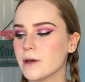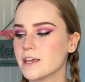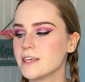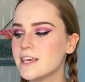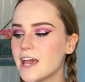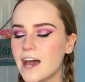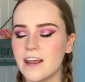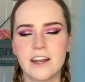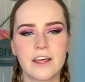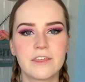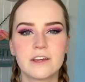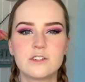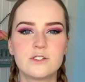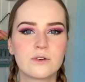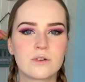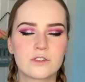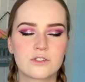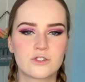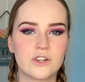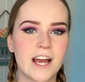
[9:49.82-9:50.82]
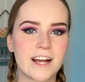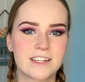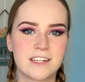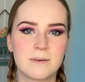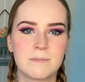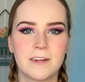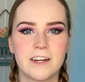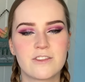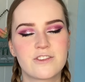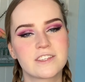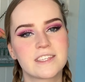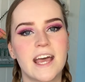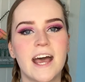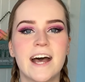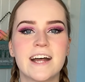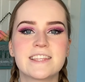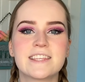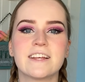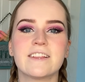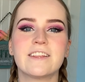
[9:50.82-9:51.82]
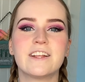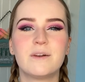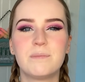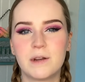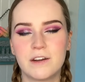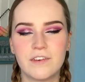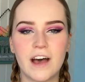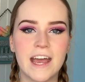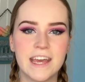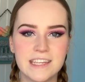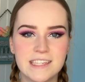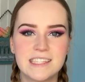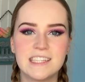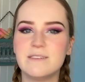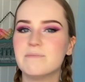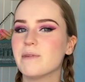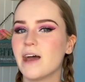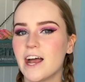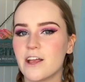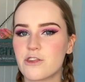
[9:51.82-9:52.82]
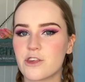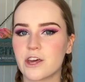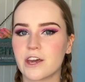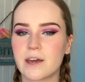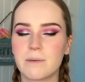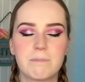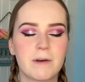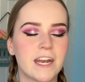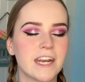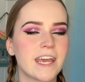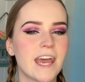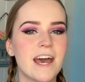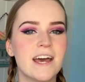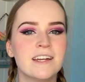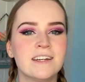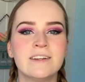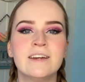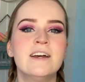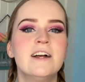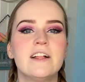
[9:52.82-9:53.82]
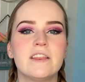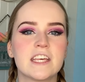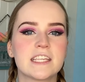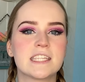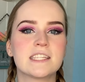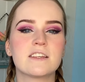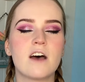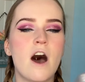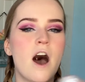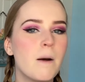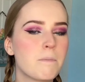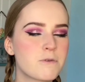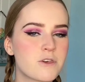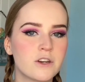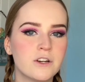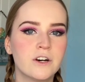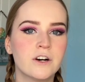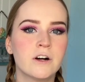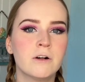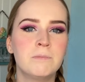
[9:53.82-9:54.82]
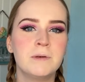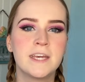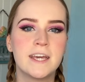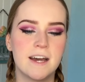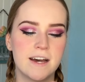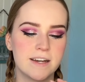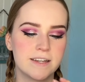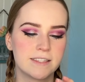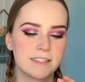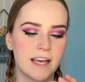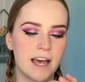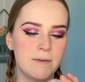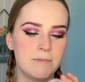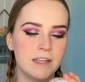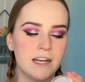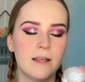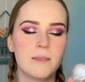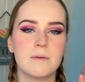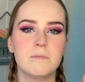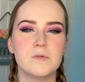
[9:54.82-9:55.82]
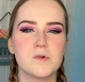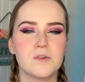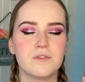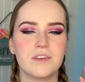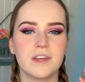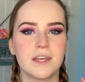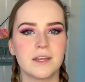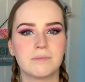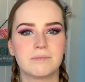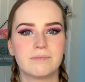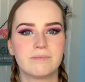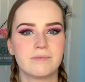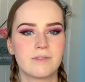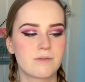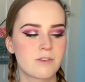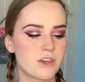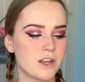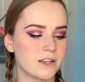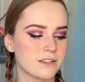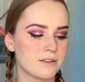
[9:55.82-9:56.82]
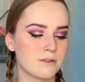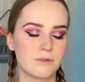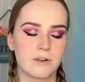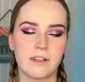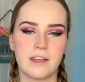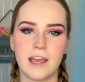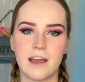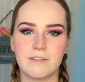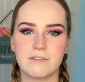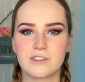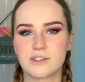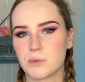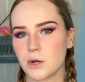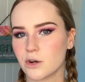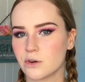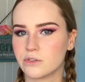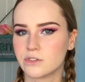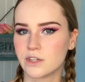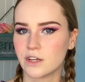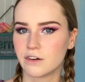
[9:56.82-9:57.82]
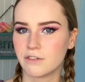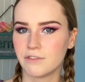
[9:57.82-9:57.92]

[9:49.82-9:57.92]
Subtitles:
Yeah, nothing too distracting, but it just adds a little bit of icy magic. But again, this is optional because, I mean, in the movie, she doesn't really have sparkles on